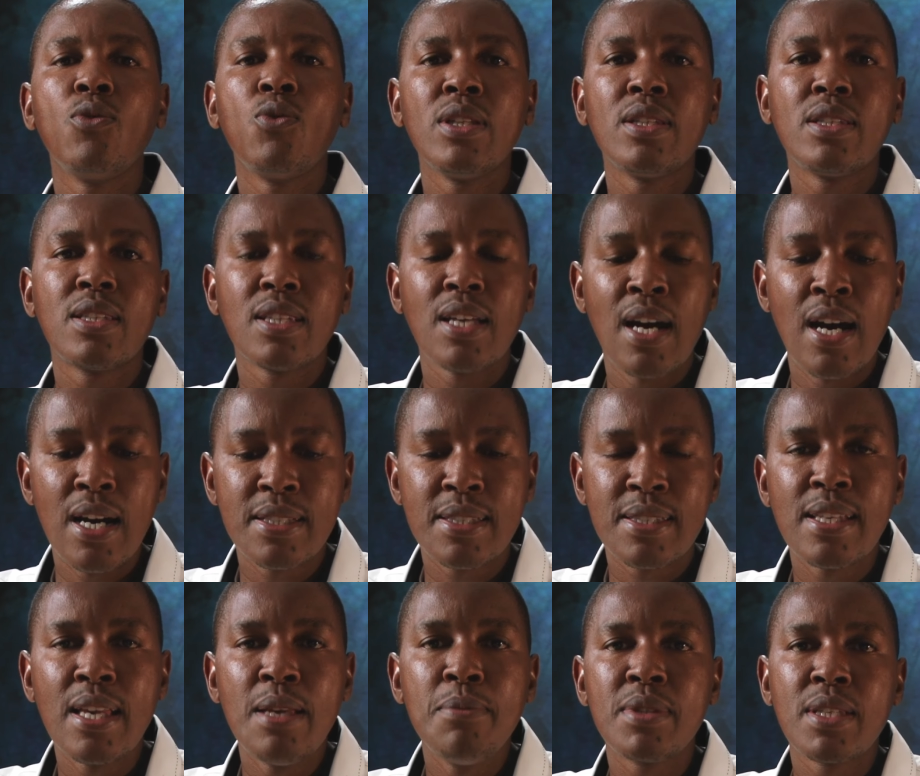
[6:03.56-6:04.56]
with
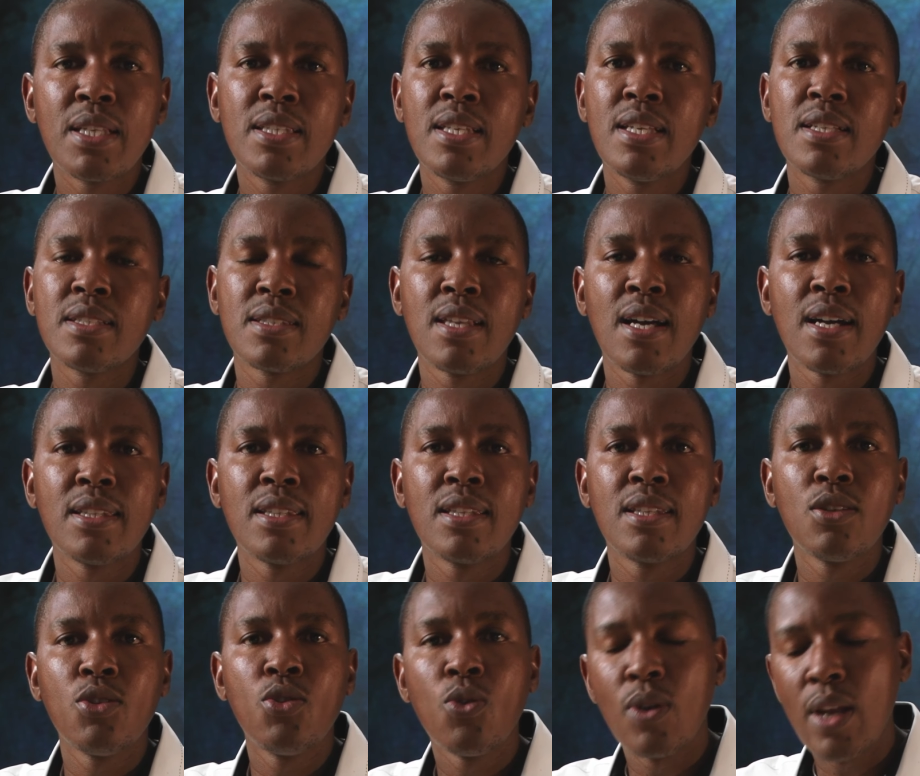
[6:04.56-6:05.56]
same settings
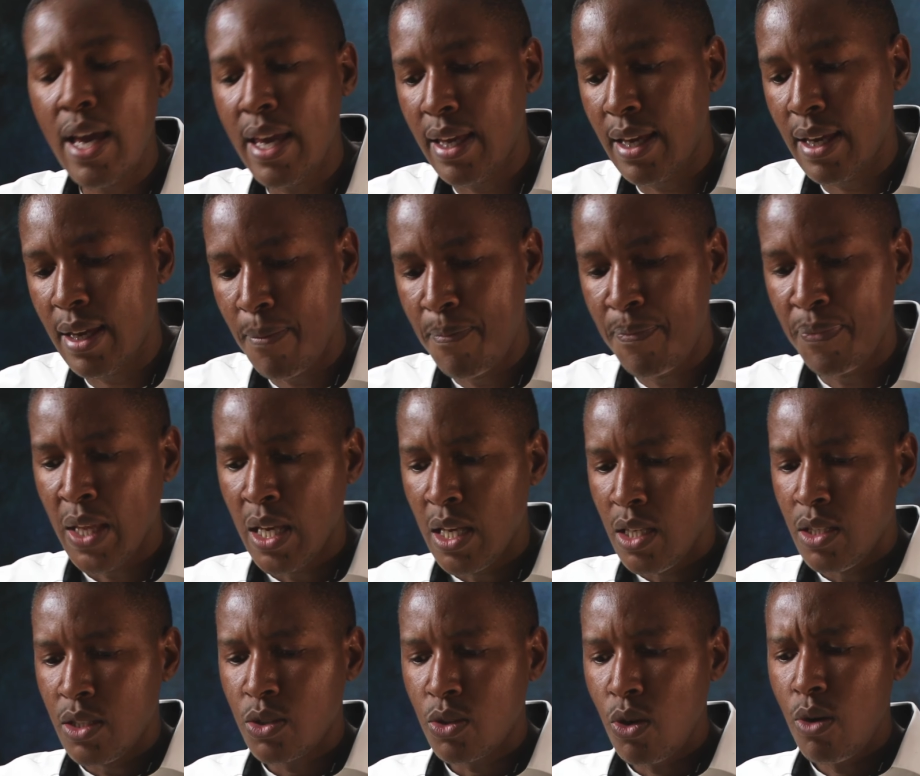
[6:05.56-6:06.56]
that you like.
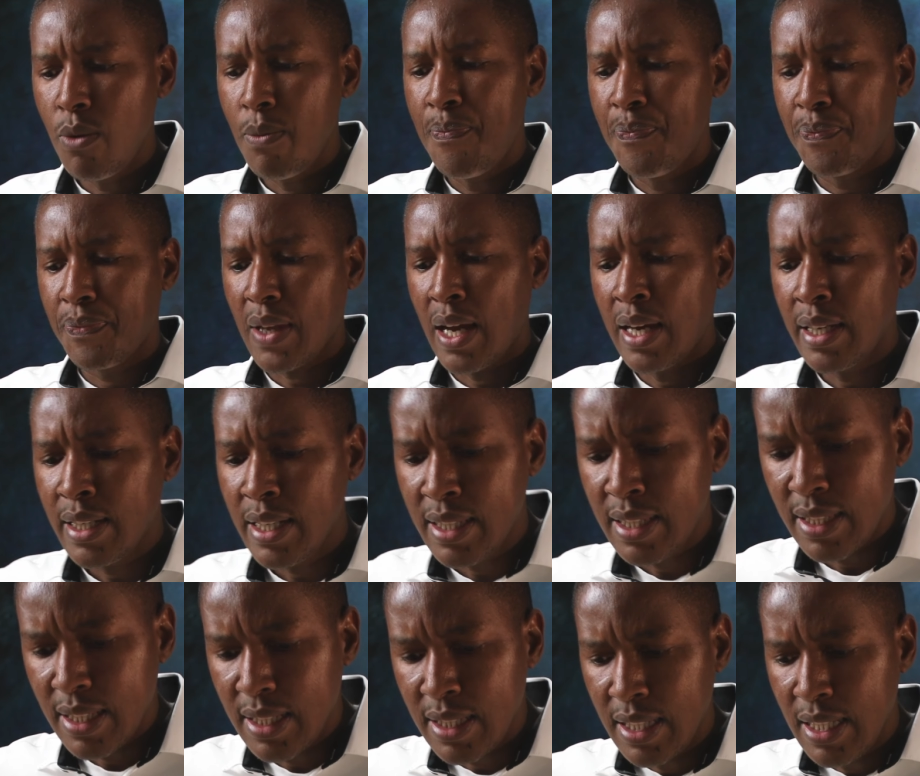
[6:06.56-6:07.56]
So another
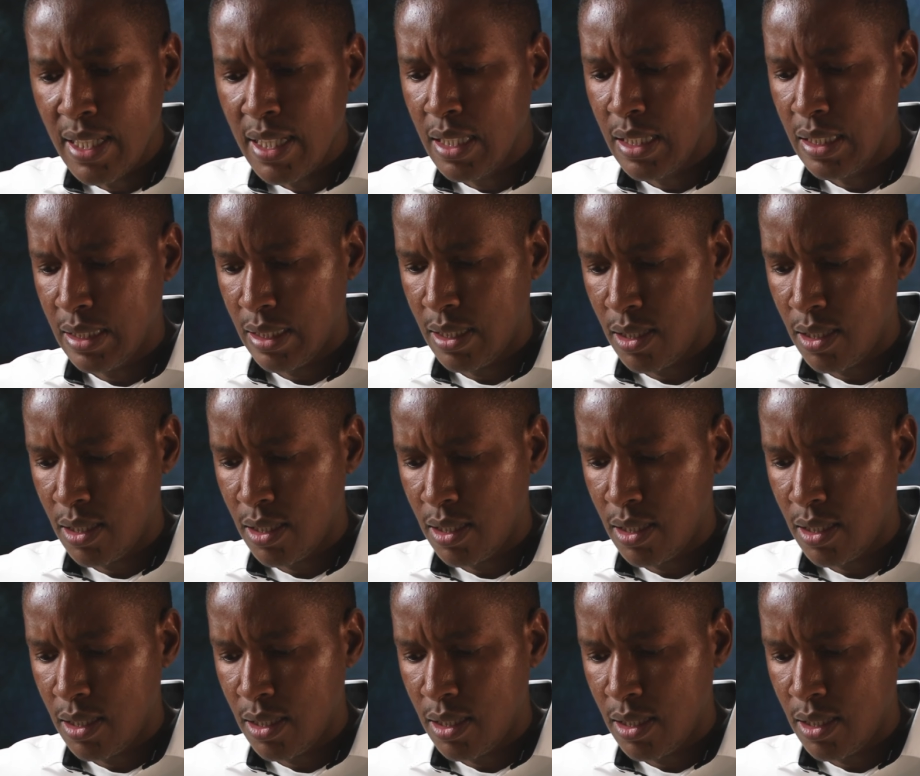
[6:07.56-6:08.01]
thing,